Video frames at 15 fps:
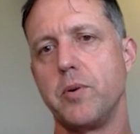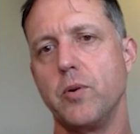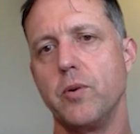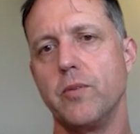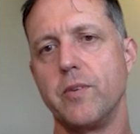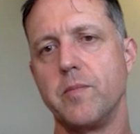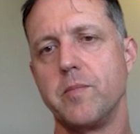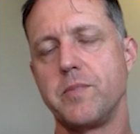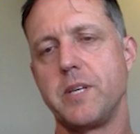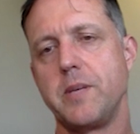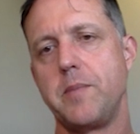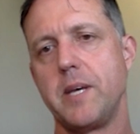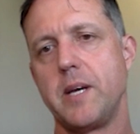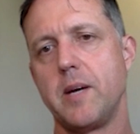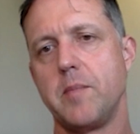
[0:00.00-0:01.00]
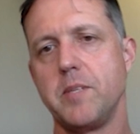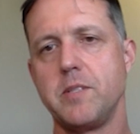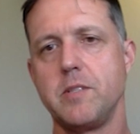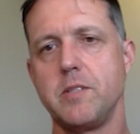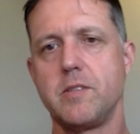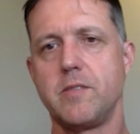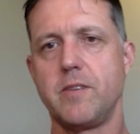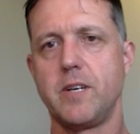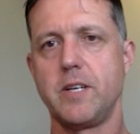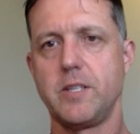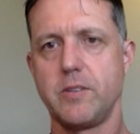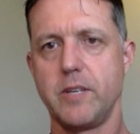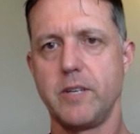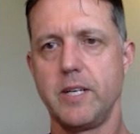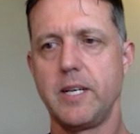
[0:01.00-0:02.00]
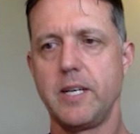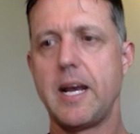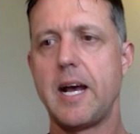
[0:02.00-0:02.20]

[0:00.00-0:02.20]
Paul from CPR Business Advisory.